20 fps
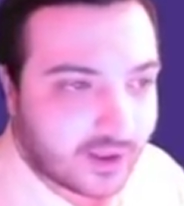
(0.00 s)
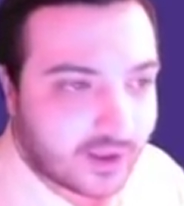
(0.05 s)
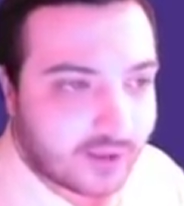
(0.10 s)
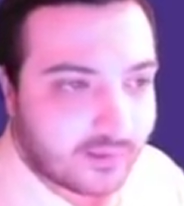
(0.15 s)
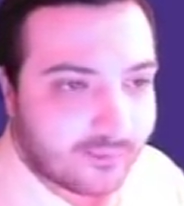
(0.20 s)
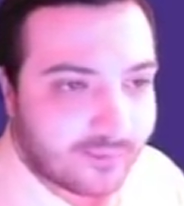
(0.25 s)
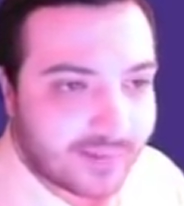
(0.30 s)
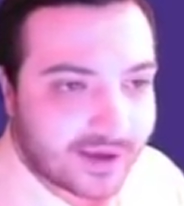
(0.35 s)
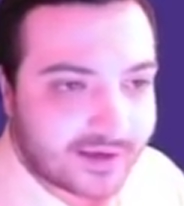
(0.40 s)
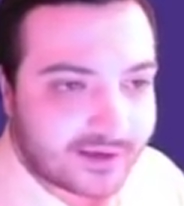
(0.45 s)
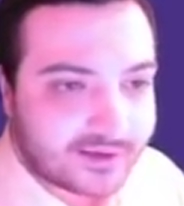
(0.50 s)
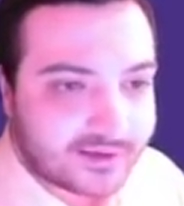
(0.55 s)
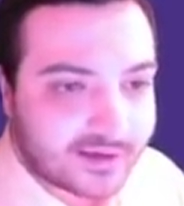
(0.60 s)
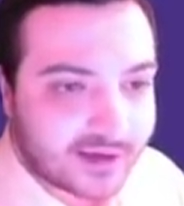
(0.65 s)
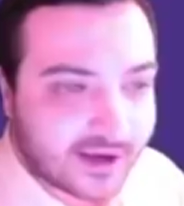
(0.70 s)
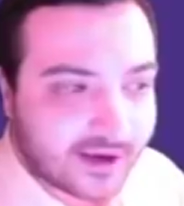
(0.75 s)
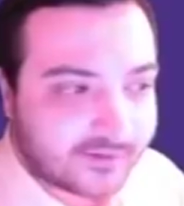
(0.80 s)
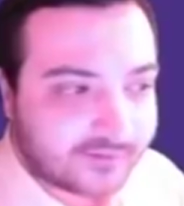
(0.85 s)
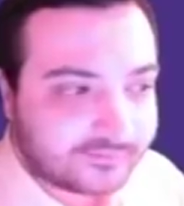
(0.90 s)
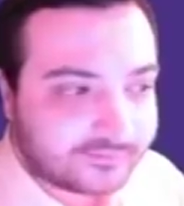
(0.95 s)
But
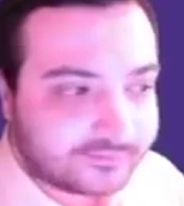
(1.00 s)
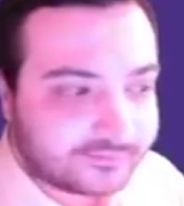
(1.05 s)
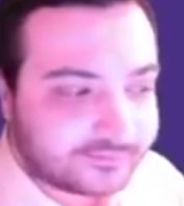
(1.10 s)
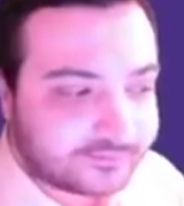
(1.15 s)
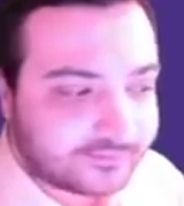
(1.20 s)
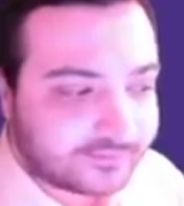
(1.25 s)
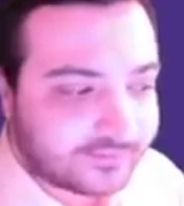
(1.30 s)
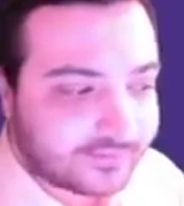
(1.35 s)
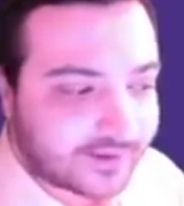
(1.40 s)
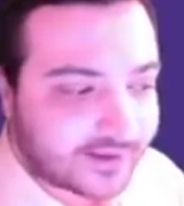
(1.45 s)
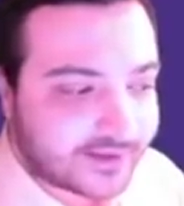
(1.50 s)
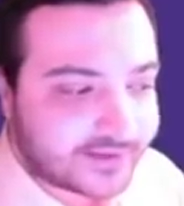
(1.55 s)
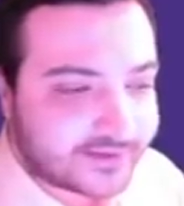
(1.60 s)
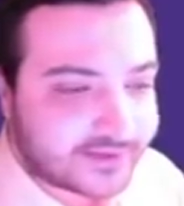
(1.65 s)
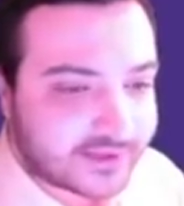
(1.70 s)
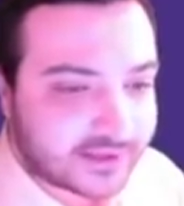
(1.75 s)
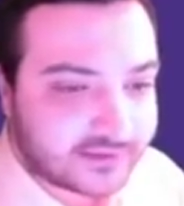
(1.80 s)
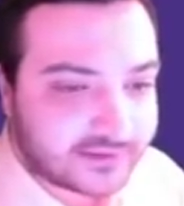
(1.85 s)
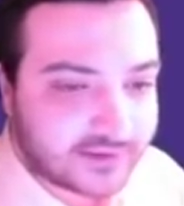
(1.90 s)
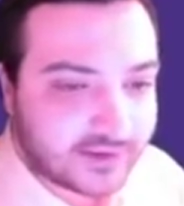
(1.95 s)
it's
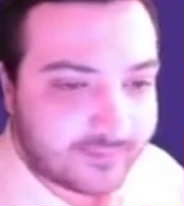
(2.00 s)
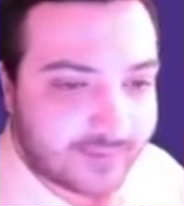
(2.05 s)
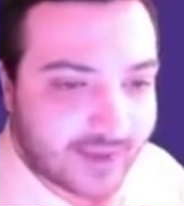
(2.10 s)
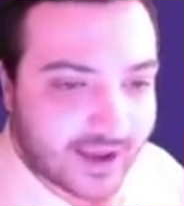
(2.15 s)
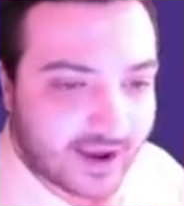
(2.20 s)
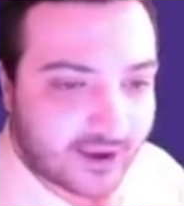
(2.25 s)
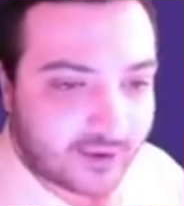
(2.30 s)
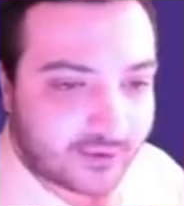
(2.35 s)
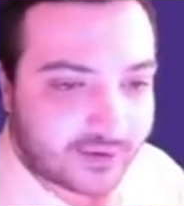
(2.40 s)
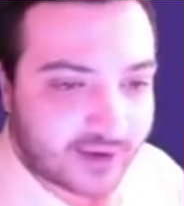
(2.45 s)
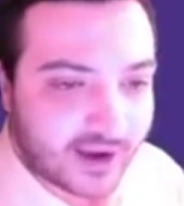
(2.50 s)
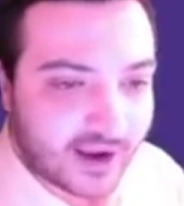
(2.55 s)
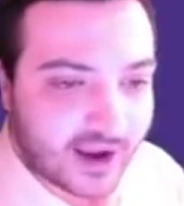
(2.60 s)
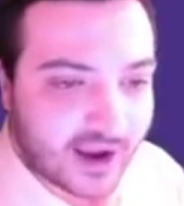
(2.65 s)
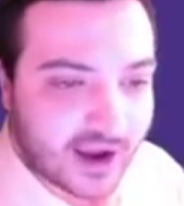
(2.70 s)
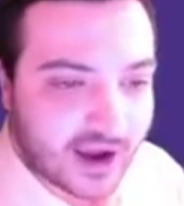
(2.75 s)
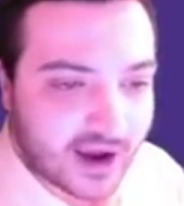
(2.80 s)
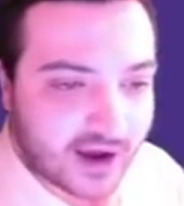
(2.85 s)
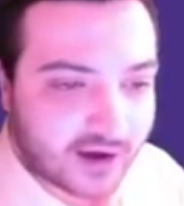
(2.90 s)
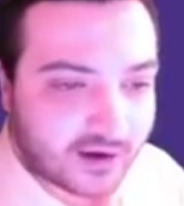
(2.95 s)
still about
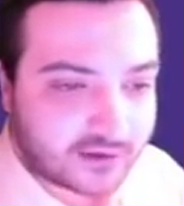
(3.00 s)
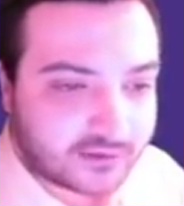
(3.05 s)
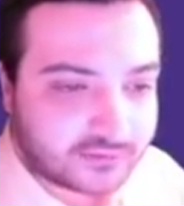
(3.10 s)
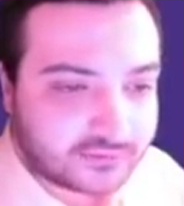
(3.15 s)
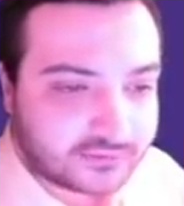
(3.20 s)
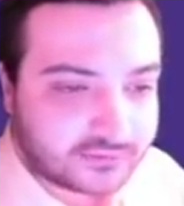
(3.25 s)
how.